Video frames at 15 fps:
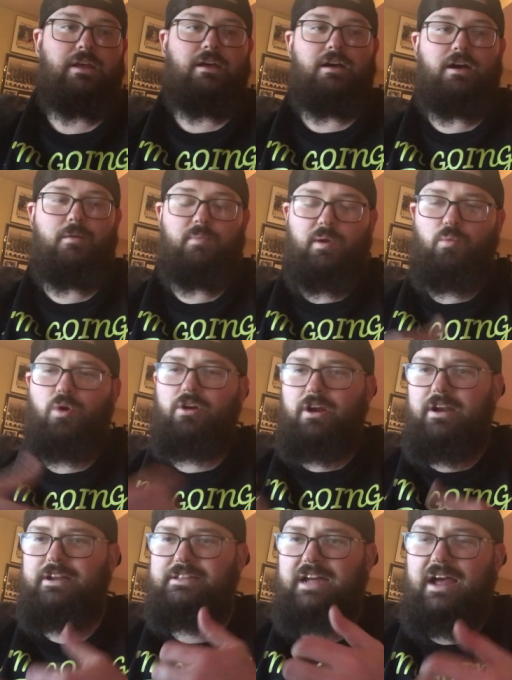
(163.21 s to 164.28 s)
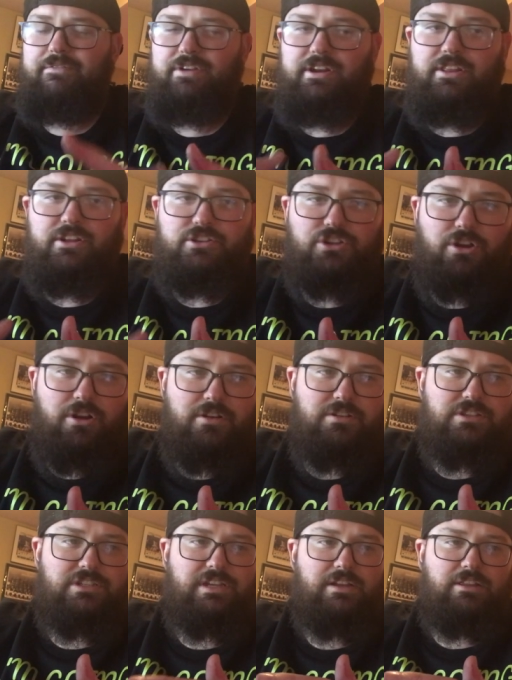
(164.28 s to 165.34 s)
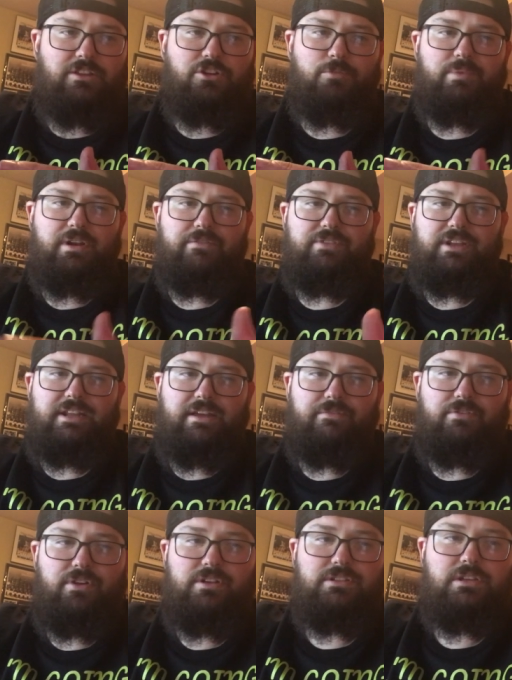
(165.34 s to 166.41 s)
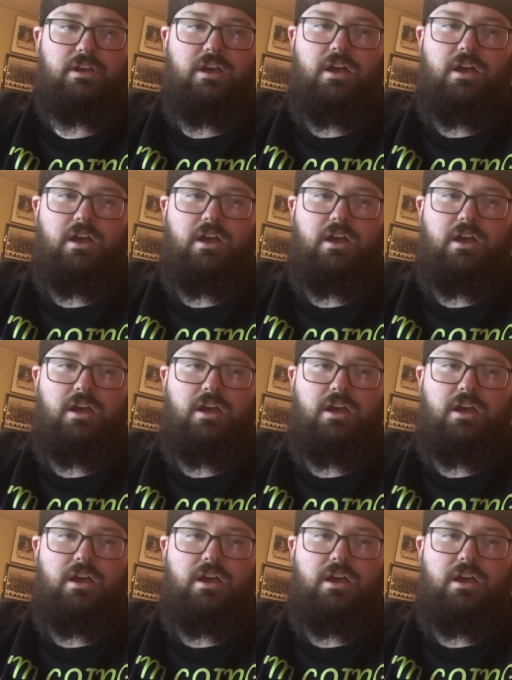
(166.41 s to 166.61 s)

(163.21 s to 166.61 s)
and we're going to dive into the chart and see a little bit of the difference.